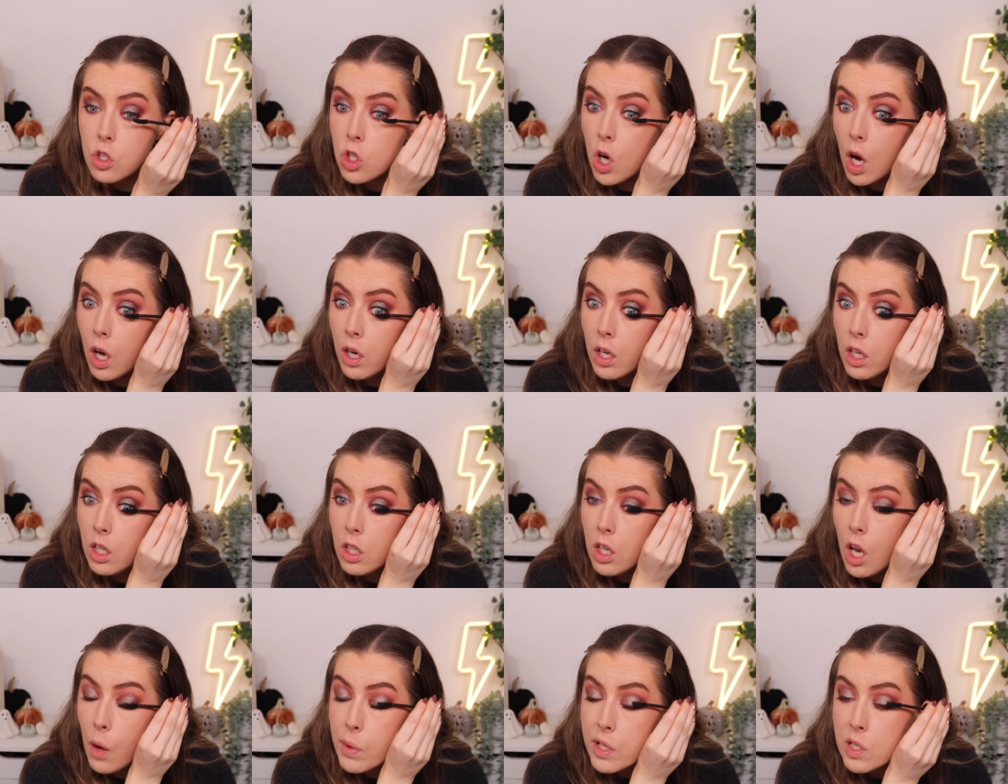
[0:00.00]
John and
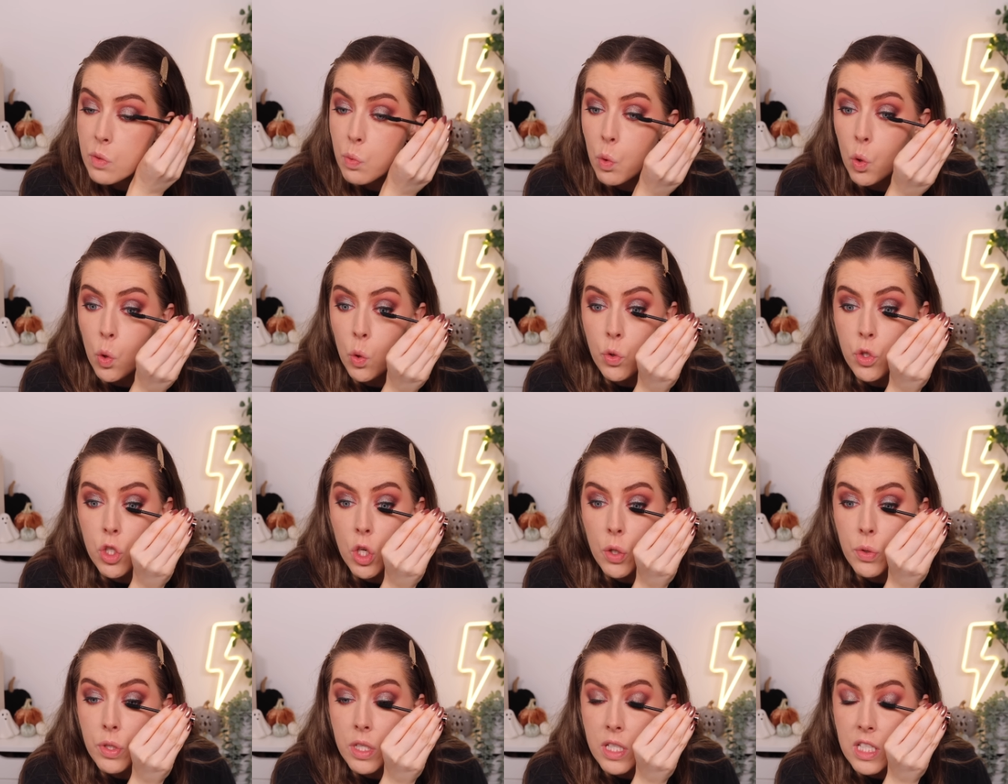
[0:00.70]
Lois were
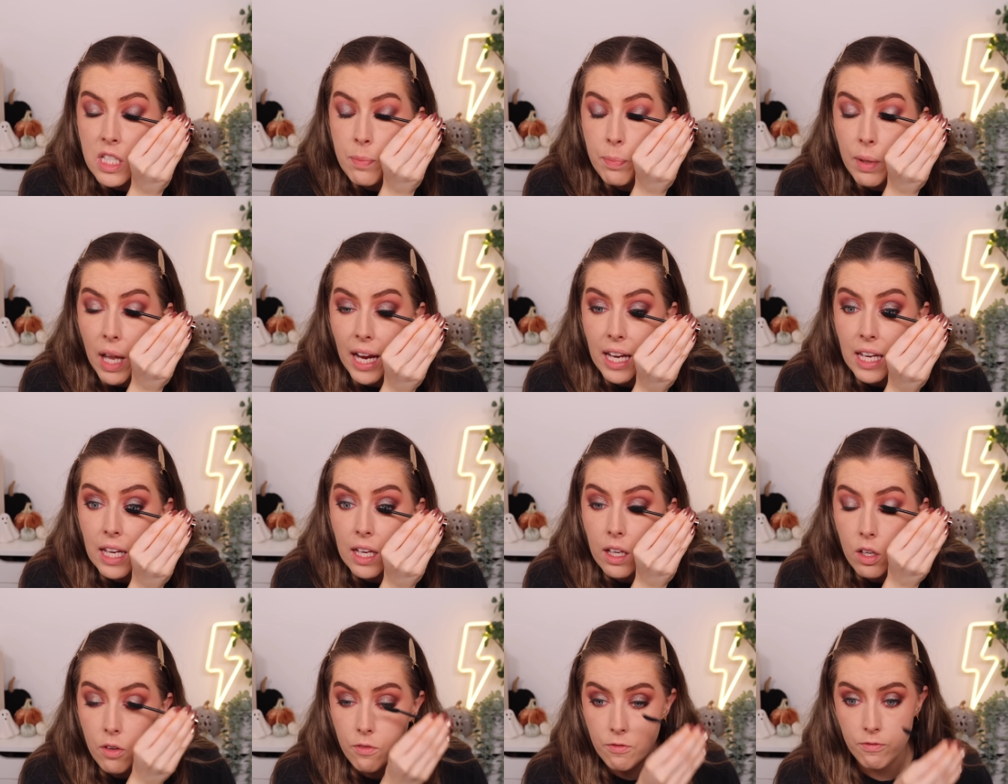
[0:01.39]
also
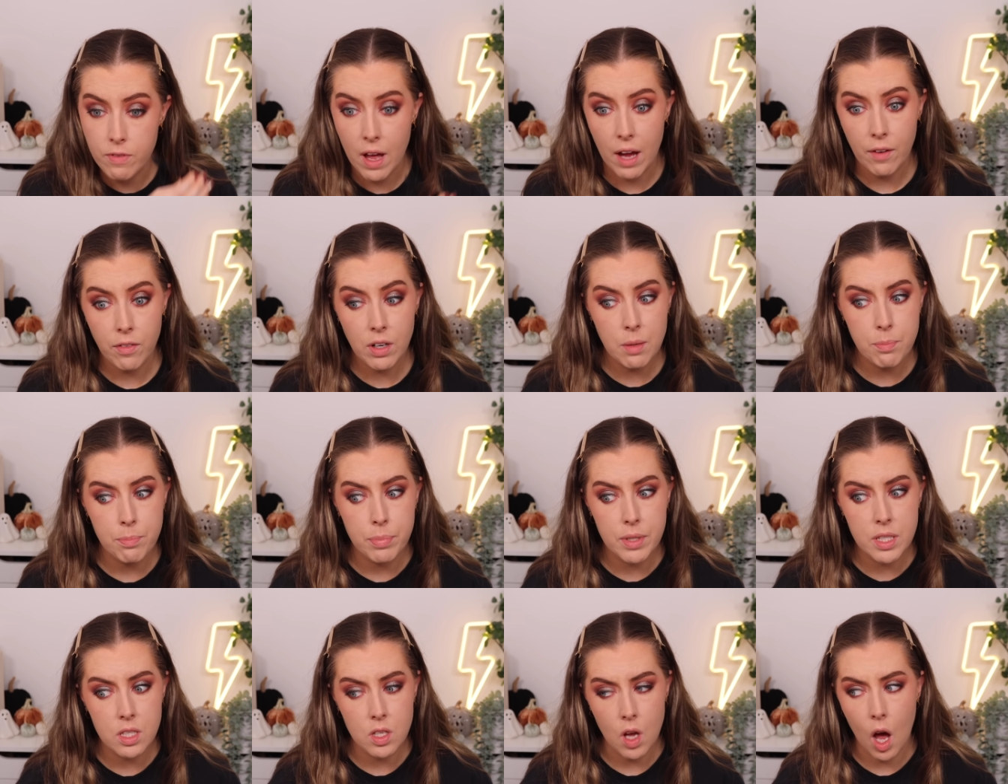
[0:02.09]
displaying very
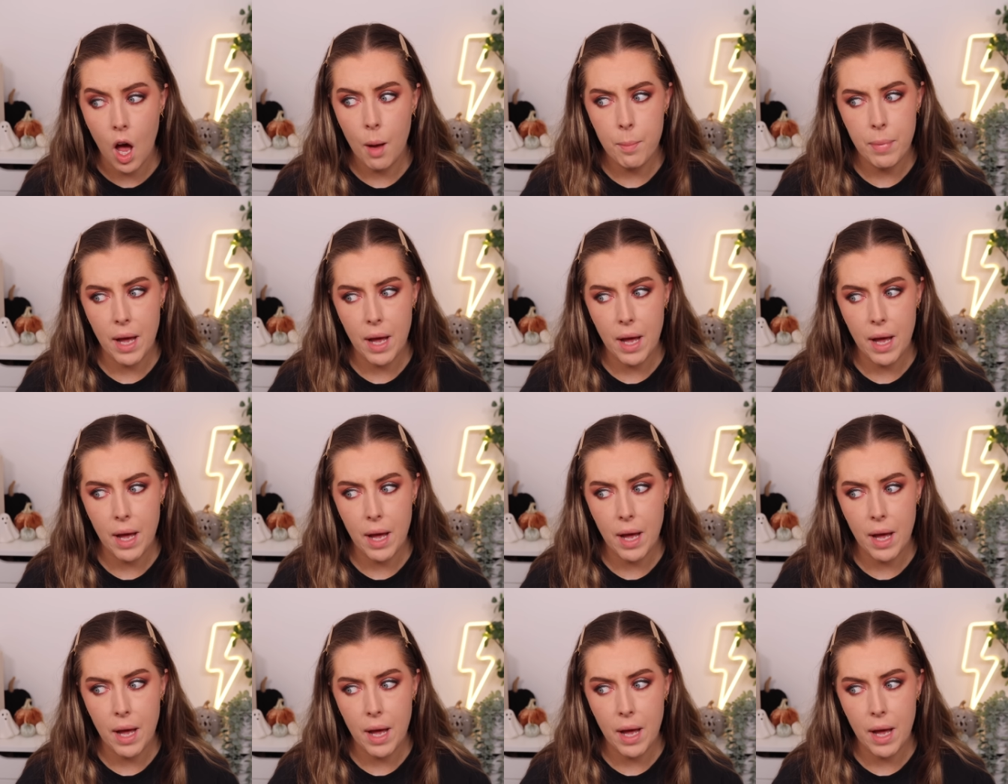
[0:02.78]
bizarre